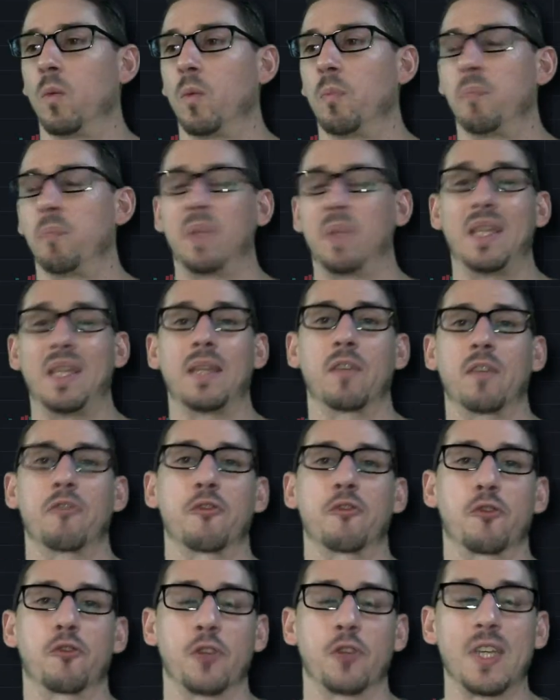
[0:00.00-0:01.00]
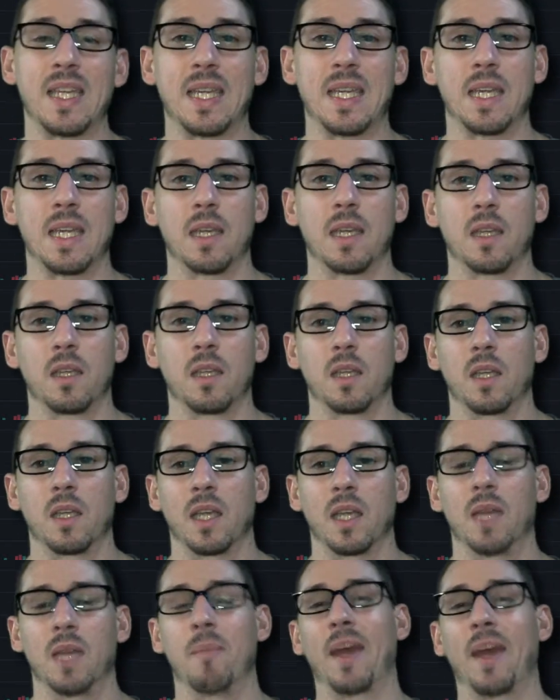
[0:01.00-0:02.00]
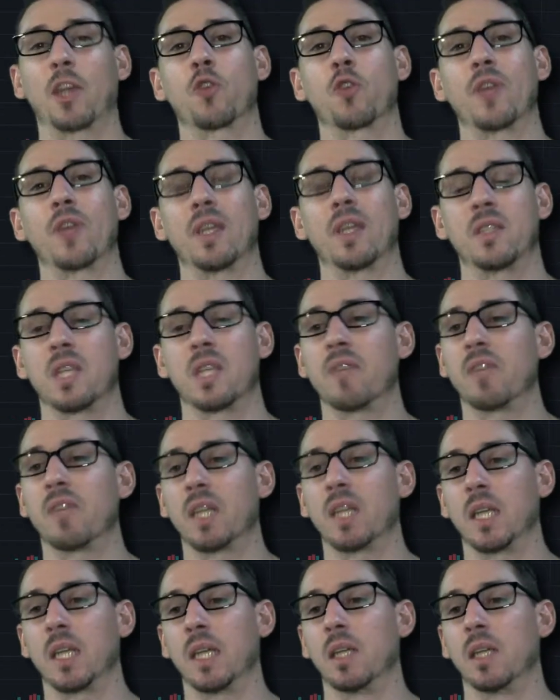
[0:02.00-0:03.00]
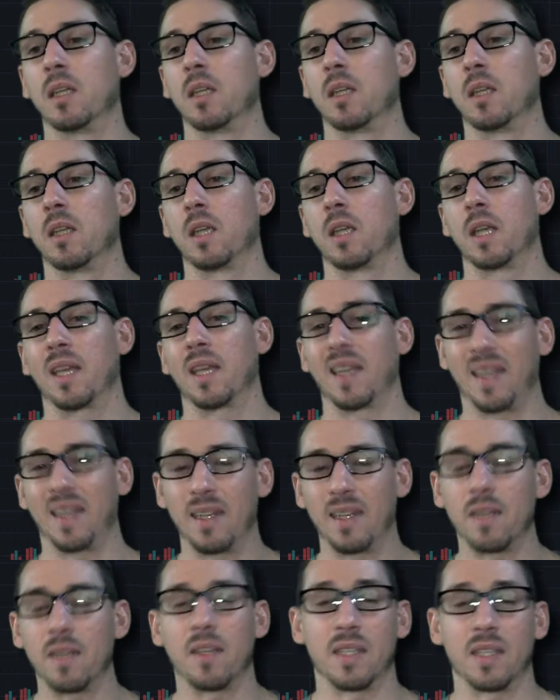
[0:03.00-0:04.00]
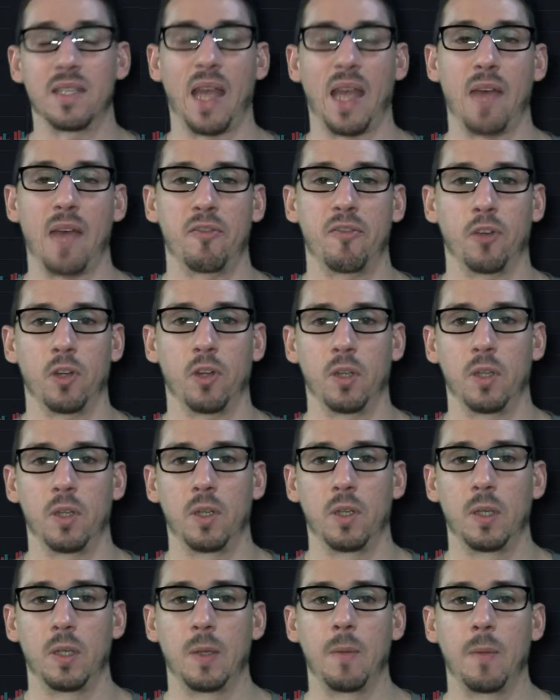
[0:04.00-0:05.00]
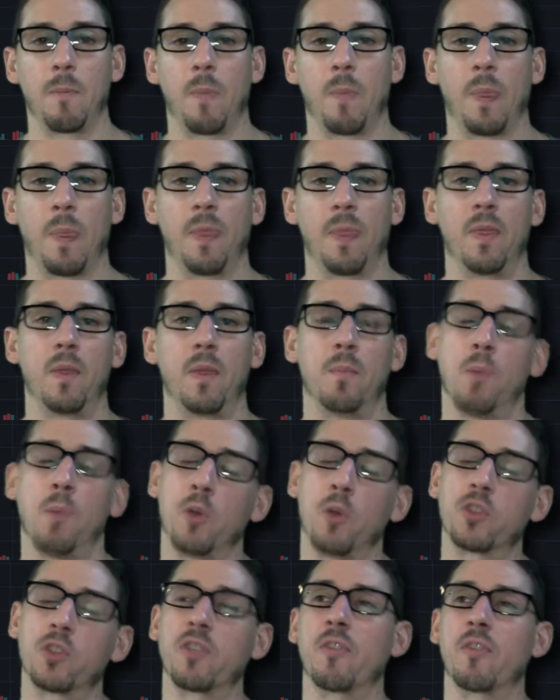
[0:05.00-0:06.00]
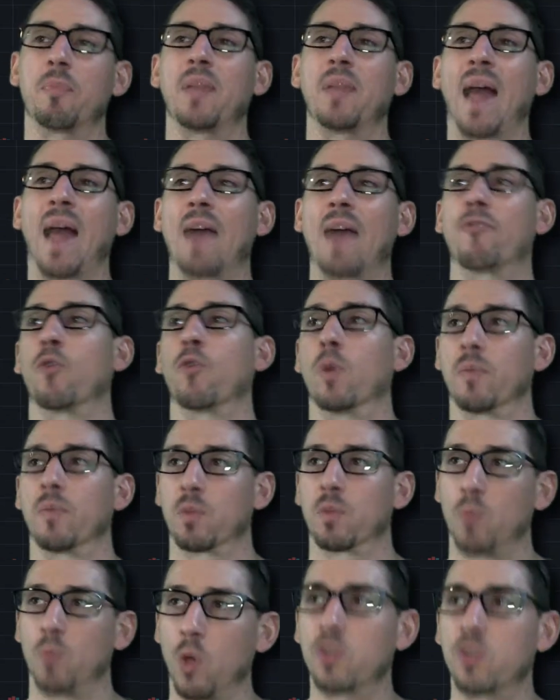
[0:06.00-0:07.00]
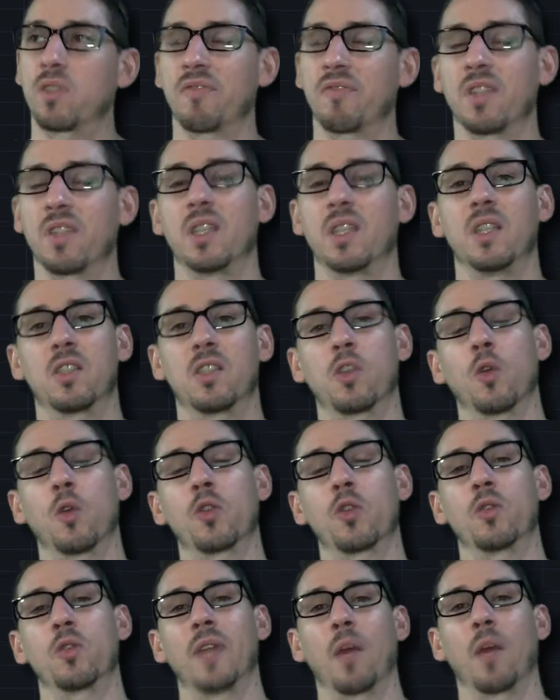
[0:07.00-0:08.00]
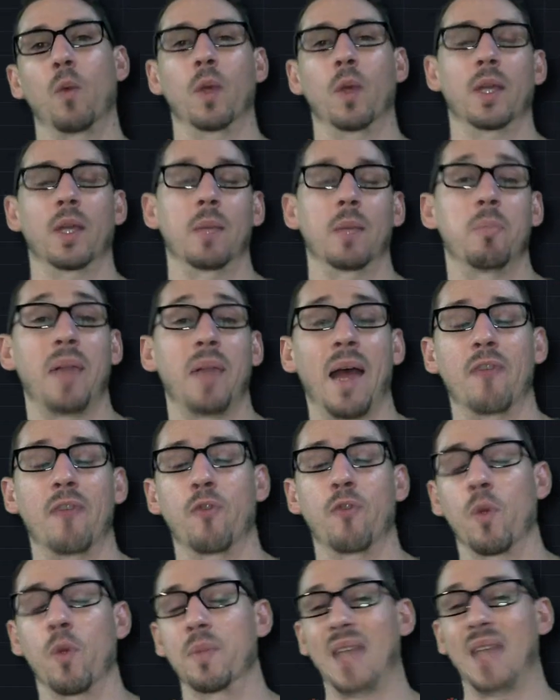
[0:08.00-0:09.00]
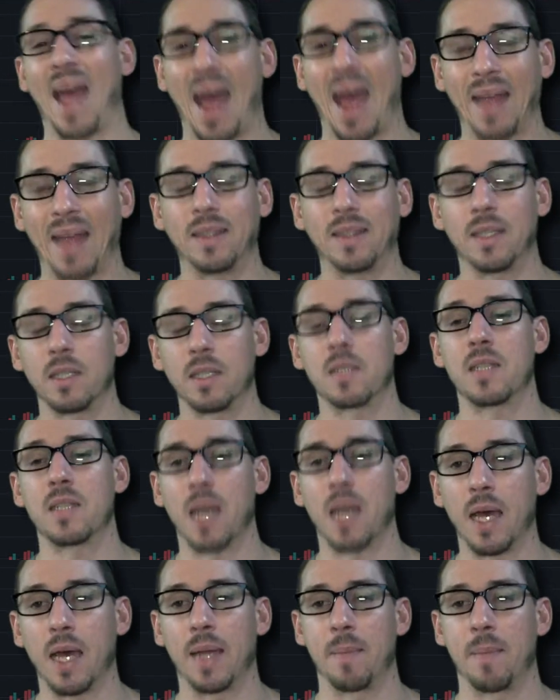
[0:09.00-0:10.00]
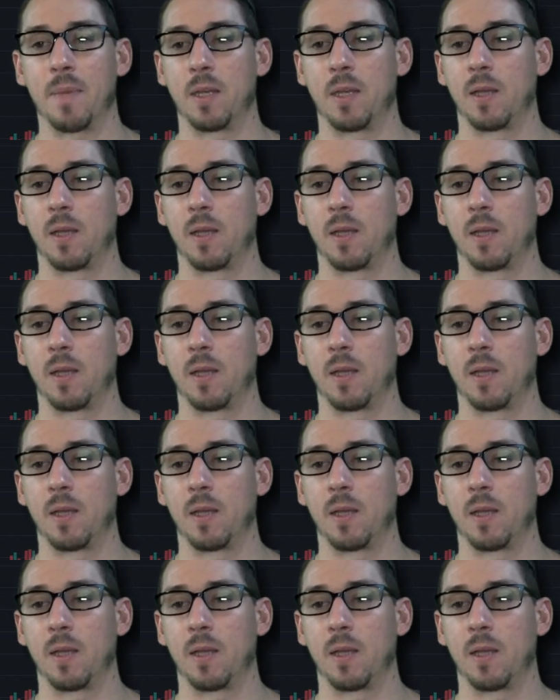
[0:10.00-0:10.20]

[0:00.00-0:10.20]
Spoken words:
being free in my creativity in this effort. Most of the platforms, most of the social networking platforms at this time,